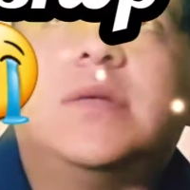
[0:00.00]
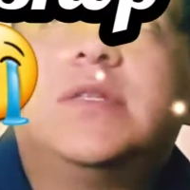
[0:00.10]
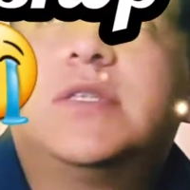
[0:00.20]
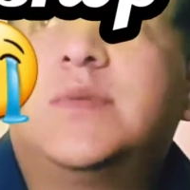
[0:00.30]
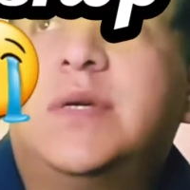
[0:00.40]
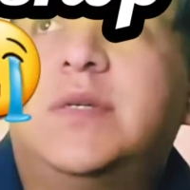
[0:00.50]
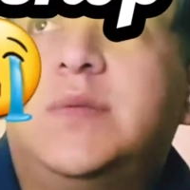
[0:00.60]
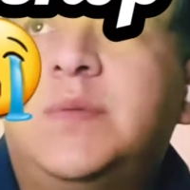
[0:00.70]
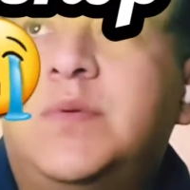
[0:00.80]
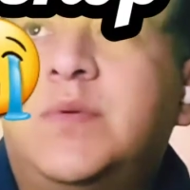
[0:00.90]

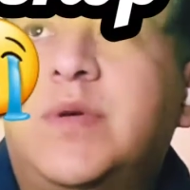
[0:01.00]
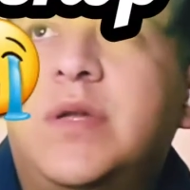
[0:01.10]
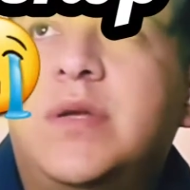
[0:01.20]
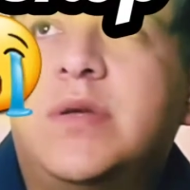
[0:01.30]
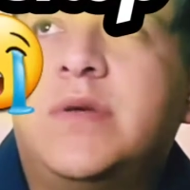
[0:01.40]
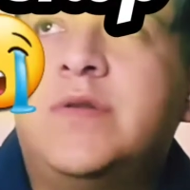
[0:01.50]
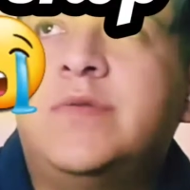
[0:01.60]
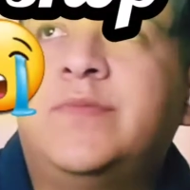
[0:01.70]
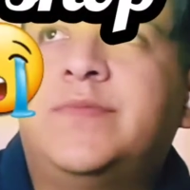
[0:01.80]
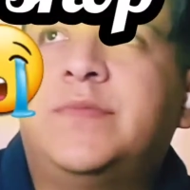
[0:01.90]
sometimes people don't get it,
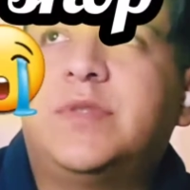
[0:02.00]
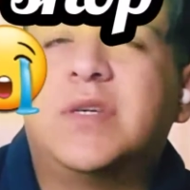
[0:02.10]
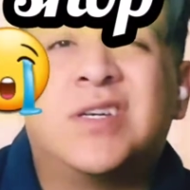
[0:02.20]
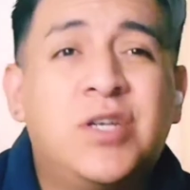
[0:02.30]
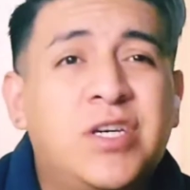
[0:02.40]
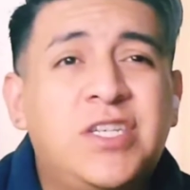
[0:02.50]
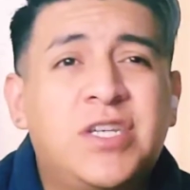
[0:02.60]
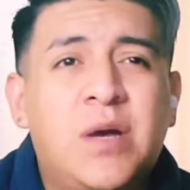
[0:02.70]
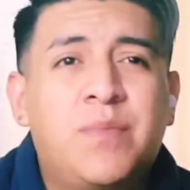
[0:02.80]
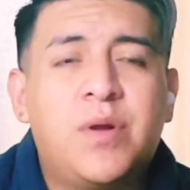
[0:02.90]
The cookie
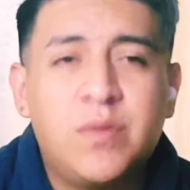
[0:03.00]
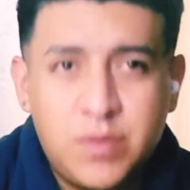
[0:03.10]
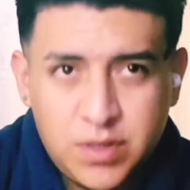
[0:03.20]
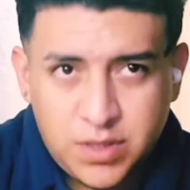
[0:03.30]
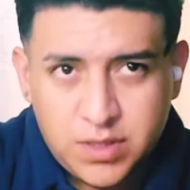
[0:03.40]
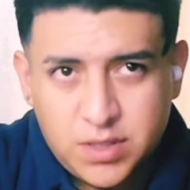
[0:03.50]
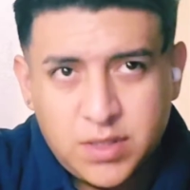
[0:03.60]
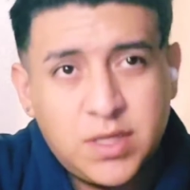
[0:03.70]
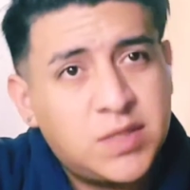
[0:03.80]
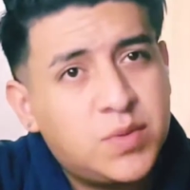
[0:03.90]
shop, bro,
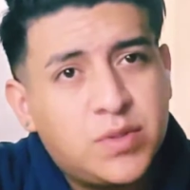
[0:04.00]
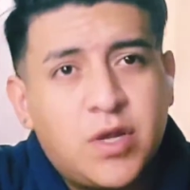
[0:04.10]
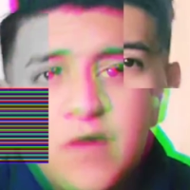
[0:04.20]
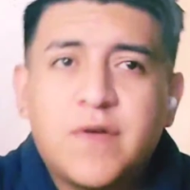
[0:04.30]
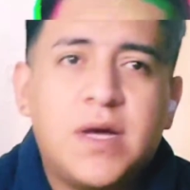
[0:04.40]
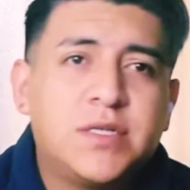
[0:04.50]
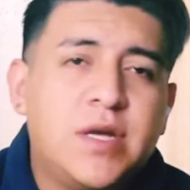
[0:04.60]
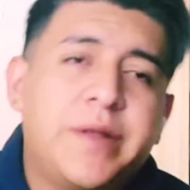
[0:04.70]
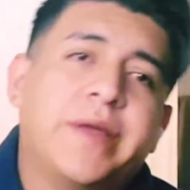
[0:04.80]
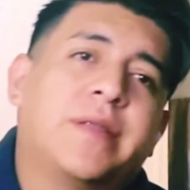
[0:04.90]
that's where Dolph got
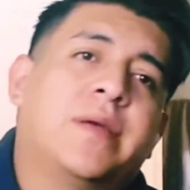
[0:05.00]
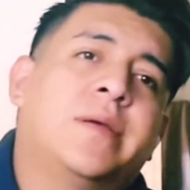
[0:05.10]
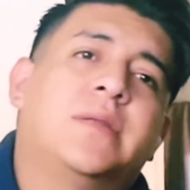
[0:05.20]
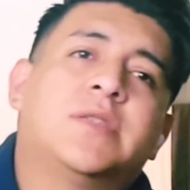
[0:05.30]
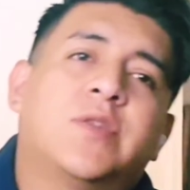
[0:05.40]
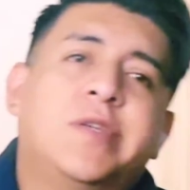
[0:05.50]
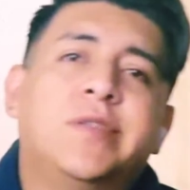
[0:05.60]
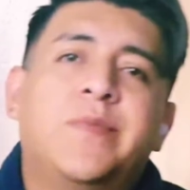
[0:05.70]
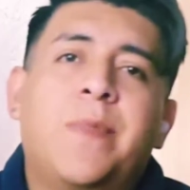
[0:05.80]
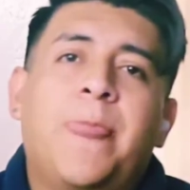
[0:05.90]
shot at, man. That's crazy.